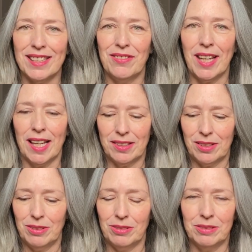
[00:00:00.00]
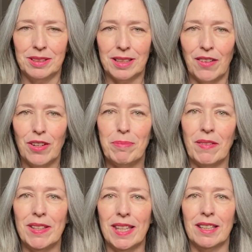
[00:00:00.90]
You've got to cover up
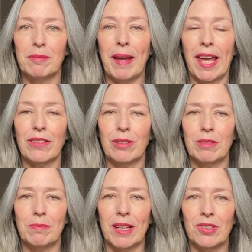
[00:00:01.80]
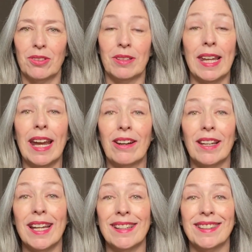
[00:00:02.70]
everything in your bathroom to make sure that hair
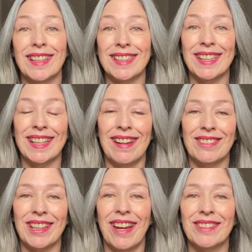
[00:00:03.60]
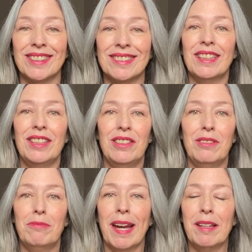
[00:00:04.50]
dye doesn't get on your counter.
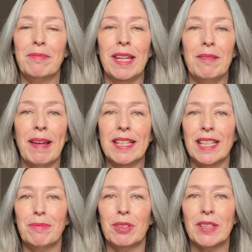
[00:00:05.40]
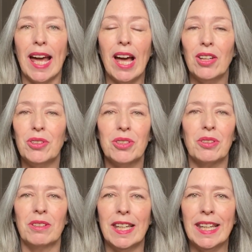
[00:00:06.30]
You might be messing up your towels,
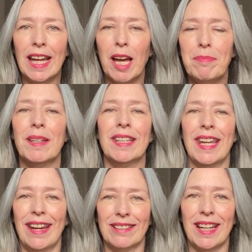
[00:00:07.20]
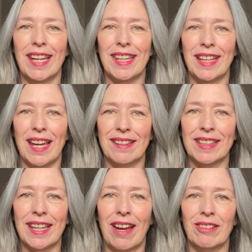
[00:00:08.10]
cleaning up any hair dye that got on the
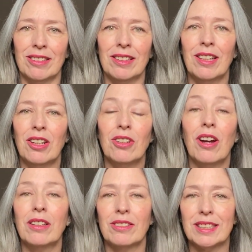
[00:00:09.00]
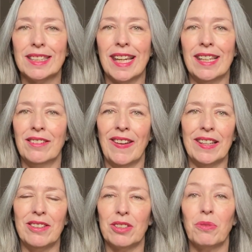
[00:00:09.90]
counter or on your skin. You've got to
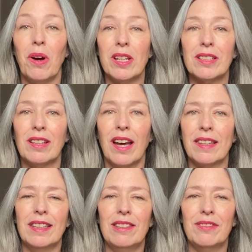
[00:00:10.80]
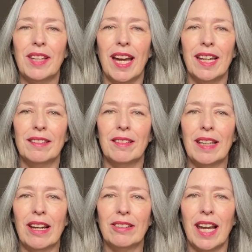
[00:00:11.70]
use a washcloth. You've got
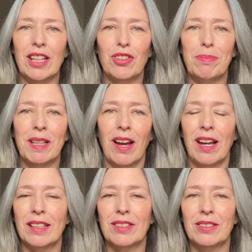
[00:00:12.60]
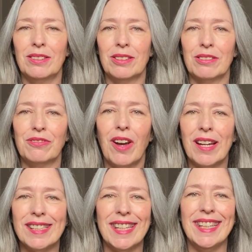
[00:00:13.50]
hair dye dripping onto your
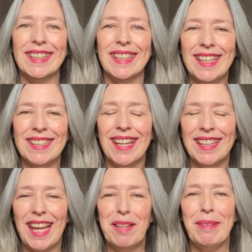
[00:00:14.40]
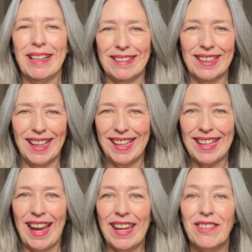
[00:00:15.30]
faucet. It's a nightmare, and
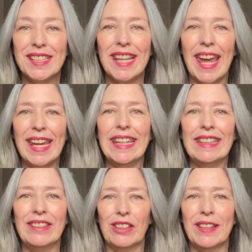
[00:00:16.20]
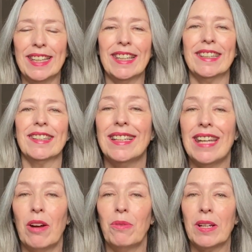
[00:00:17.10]
I always hated doing it.
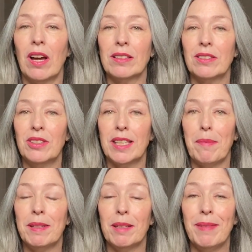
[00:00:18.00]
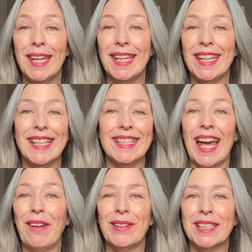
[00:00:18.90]
Now, what also used to happen to me is
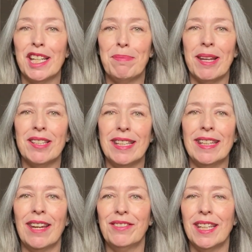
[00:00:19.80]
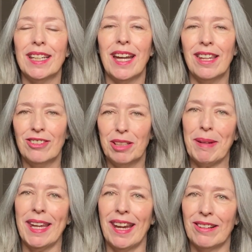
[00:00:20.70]
I wasn't especially gifted at coloring
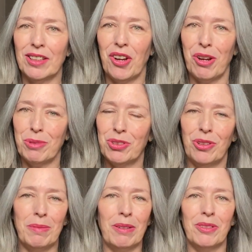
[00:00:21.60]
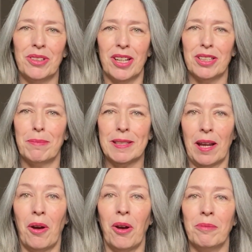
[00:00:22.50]
my hair at home or doing my root touch-ups at
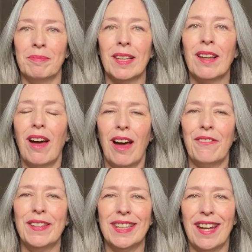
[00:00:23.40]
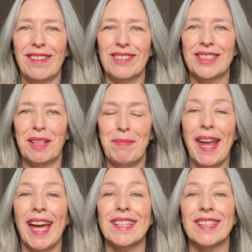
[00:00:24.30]
home. Often the colors didn't
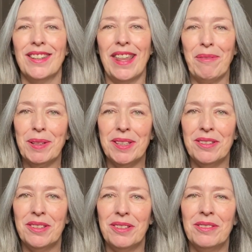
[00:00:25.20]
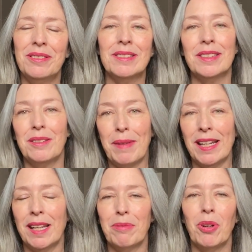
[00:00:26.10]
match. Then what do? You might
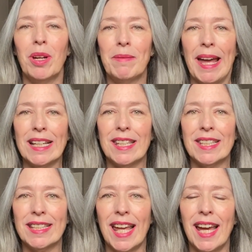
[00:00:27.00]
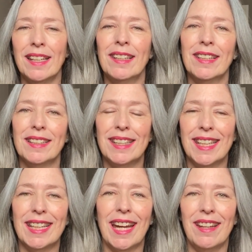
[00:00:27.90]
end up going back to the salon to
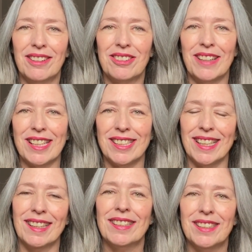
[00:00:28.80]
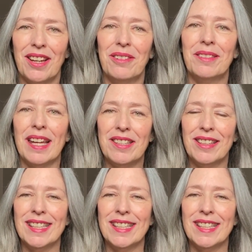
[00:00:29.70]
get a color correction. So as you can